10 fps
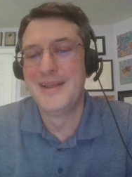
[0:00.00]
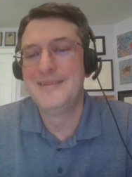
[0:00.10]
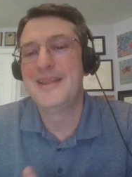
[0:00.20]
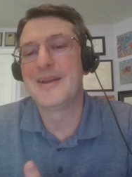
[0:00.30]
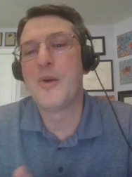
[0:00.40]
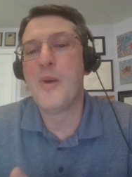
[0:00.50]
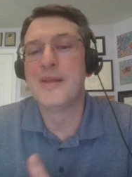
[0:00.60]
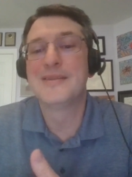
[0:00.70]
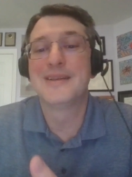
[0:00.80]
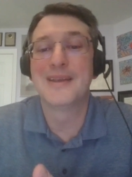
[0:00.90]
that go
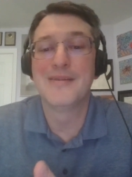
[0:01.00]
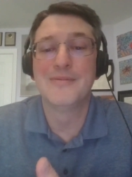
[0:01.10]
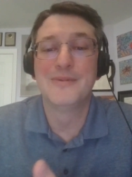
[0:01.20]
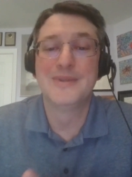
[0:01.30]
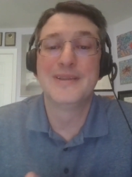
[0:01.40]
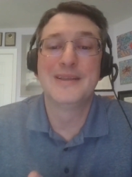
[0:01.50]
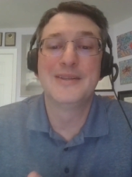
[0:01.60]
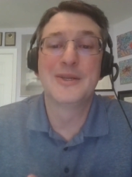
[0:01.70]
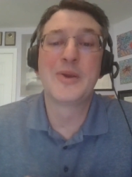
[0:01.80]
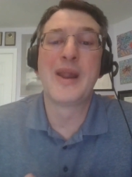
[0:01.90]
on to give to lead
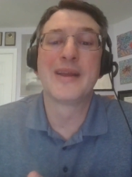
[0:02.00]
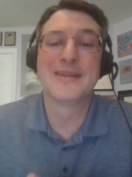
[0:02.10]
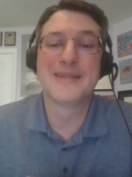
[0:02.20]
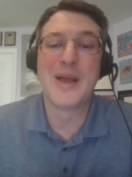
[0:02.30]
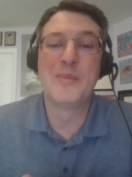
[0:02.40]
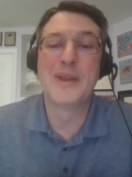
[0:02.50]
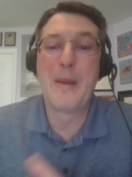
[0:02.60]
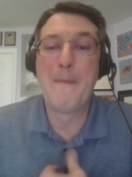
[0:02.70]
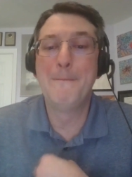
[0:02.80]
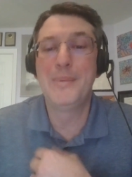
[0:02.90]
to chronic
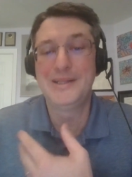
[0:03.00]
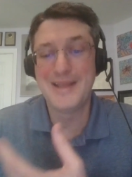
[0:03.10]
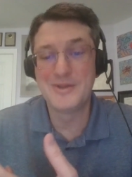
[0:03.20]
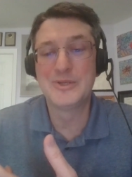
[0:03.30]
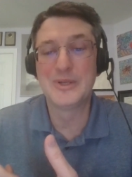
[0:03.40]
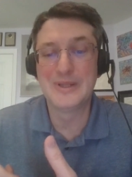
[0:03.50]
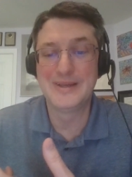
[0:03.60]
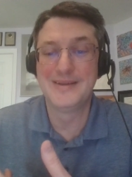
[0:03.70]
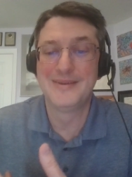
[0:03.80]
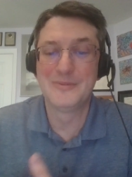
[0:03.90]
insomnia
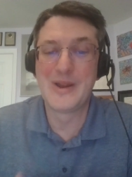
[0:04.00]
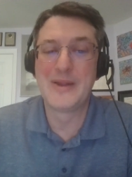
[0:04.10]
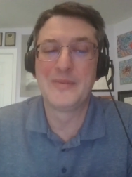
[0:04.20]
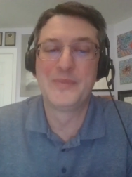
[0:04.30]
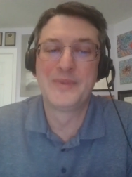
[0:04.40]
potentially, right?